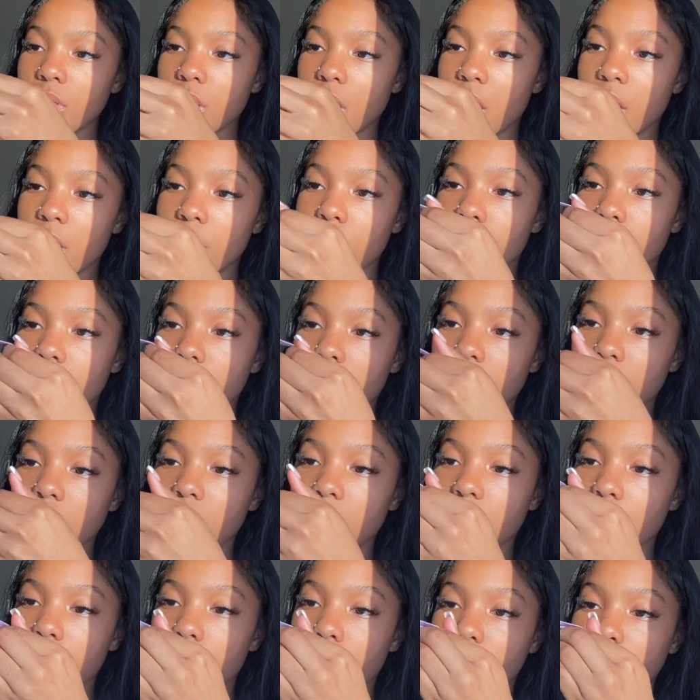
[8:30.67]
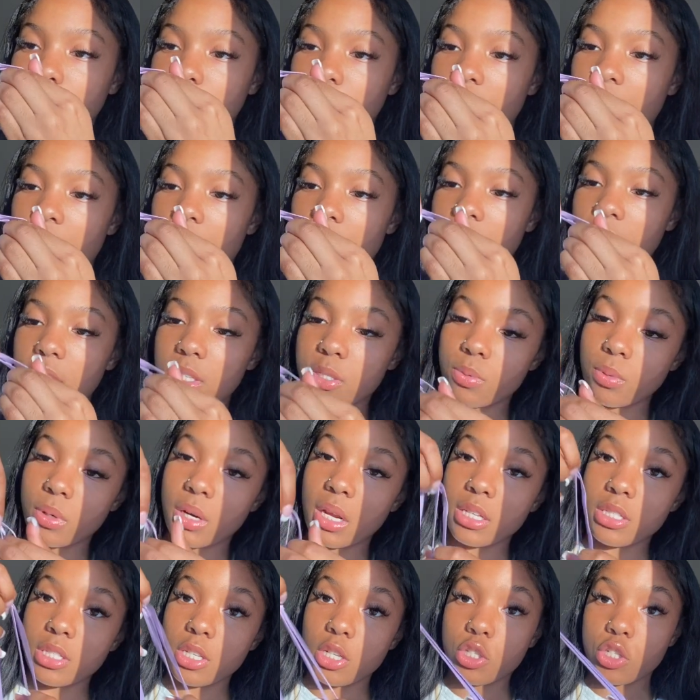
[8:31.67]
I really appreciate how this one
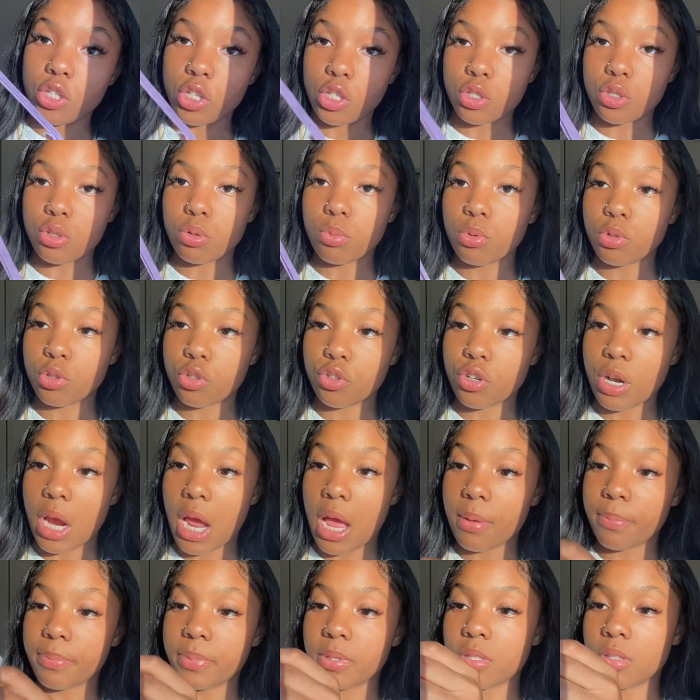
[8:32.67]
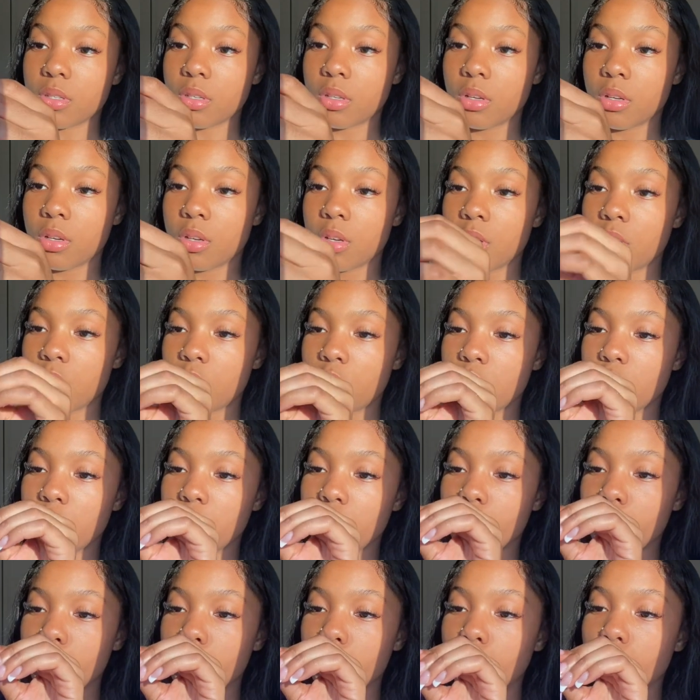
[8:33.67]
has adjustable straps.
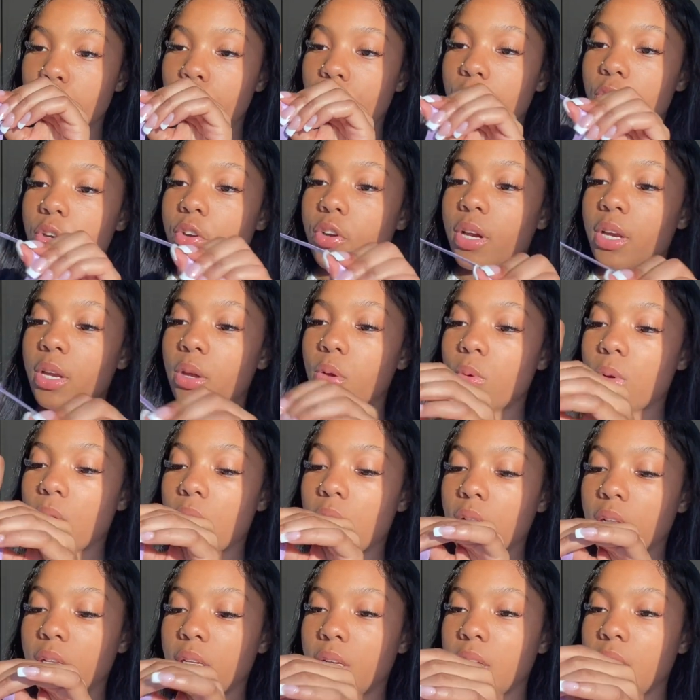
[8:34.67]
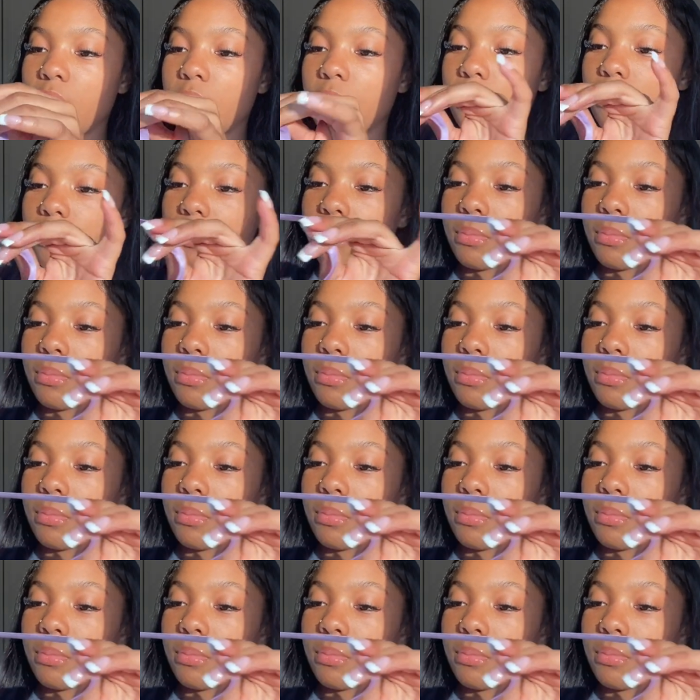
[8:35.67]
Super great quality.